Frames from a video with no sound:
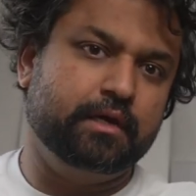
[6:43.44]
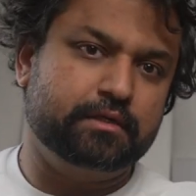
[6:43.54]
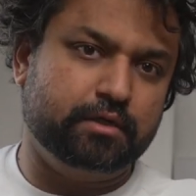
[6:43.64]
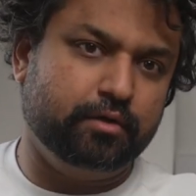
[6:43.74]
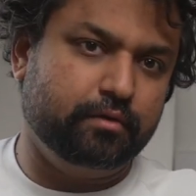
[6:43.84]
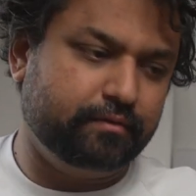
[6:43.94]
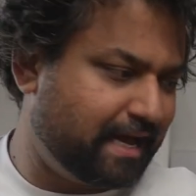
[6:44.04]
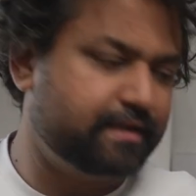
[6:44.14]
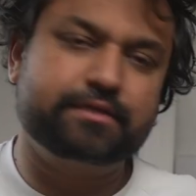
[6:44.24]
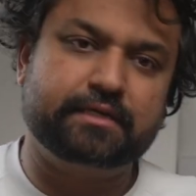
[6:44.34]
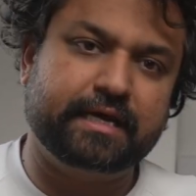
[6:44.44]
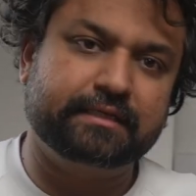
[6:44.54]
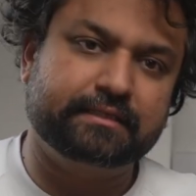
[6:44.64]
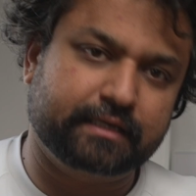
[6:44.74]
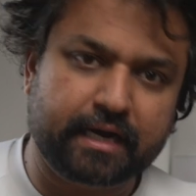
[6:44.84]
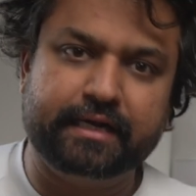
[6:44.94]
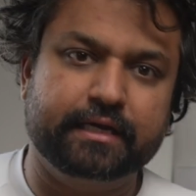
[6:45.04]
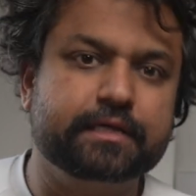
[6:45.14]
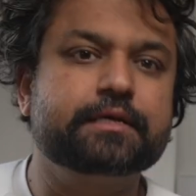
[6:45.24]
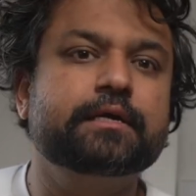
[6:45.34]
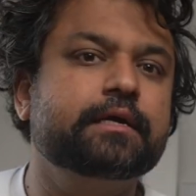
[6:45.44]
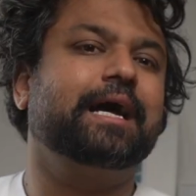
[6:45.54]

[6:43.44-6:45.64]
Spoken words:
So that is the test that I did.